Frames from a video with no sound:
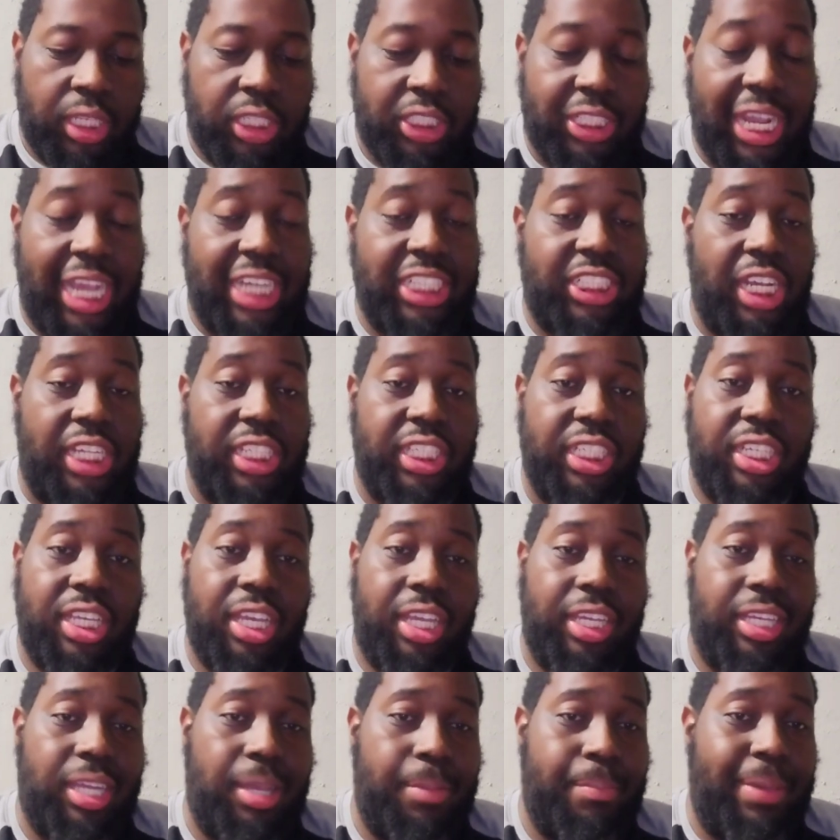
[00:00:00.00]
Johnson
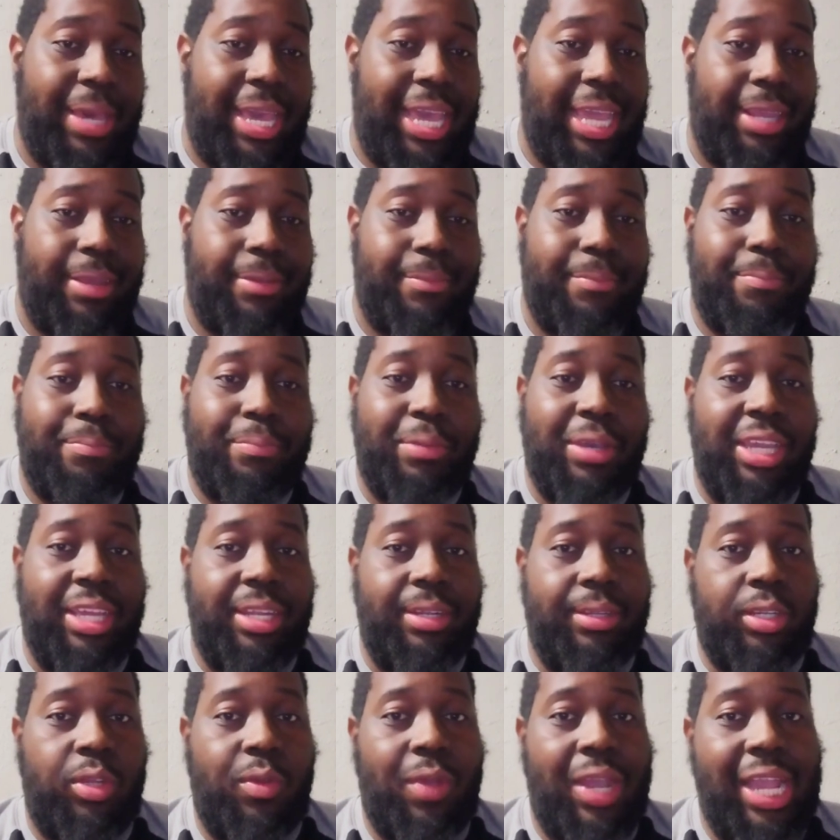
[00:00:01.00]
could come back,
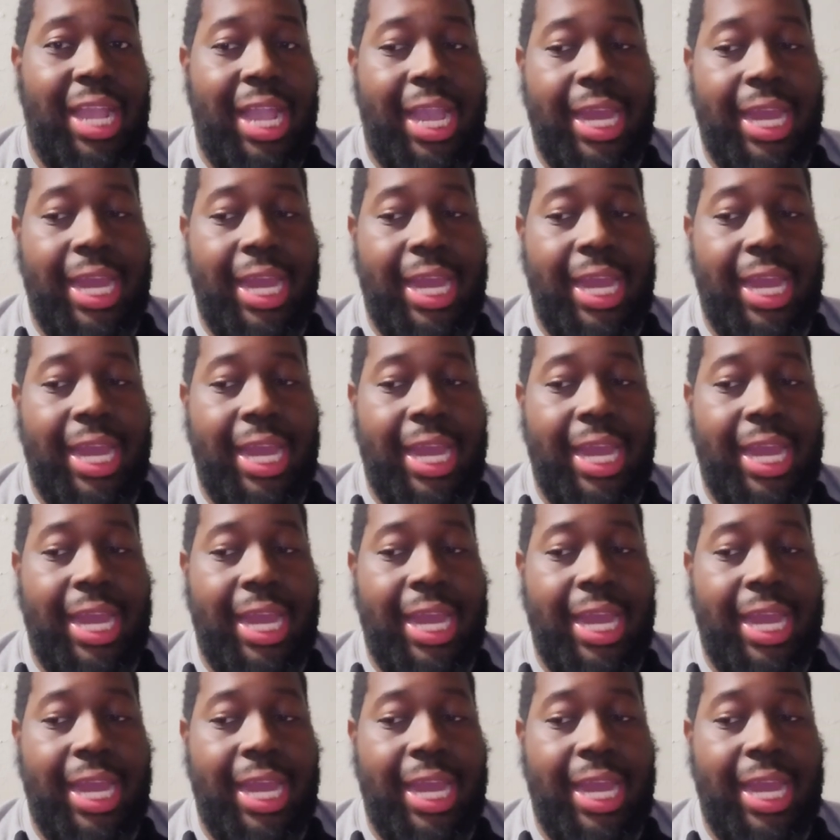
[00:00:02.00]
but quite